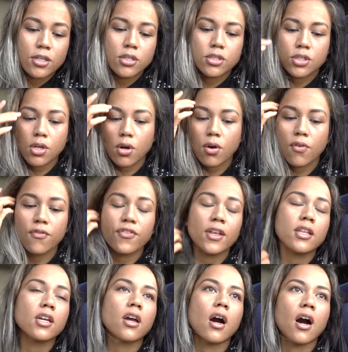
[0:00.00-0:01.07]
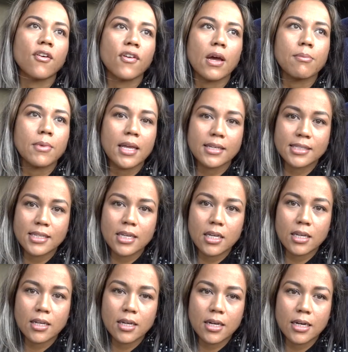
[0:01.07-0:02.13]
So feeling off, I'm guessing,
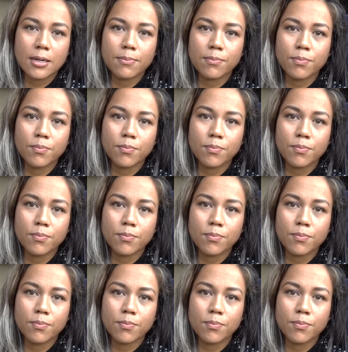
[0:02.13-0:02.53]
um,